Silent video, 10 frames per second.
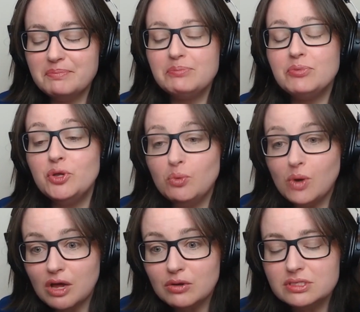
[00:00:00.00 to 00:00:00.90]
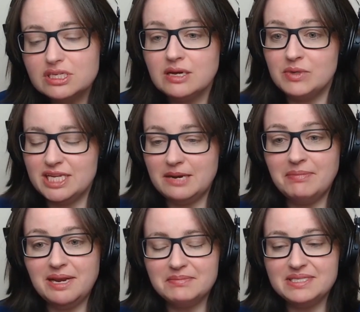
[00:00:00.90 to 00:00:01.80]
people who are older with an
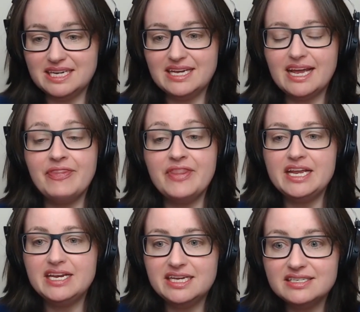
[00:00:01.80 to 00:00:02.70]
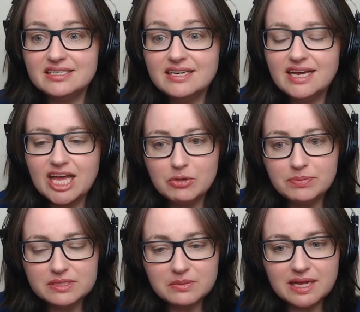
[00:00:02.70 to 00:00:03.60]
epilepsy and they need
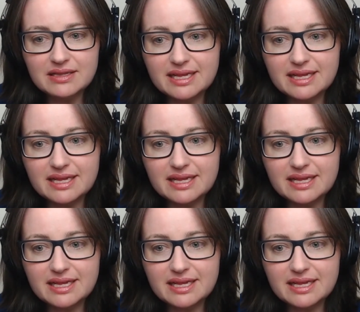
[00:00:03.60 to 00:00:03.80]
help as well.